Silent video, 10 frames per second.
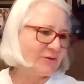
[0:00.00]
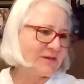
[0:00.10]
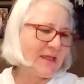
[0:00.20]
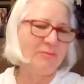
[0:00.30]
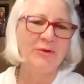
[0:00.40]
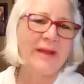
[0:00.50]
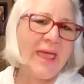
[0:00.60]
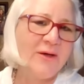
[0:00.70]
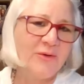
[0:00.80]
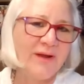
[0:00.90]
O'Day put
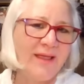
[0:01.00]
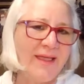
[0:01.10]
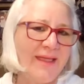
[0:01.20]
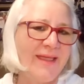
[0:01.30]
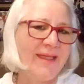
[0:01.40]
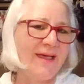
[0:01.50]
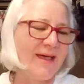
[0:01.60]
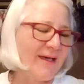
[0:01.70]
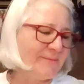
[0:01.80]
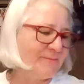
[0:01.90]
out
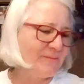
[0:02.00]
a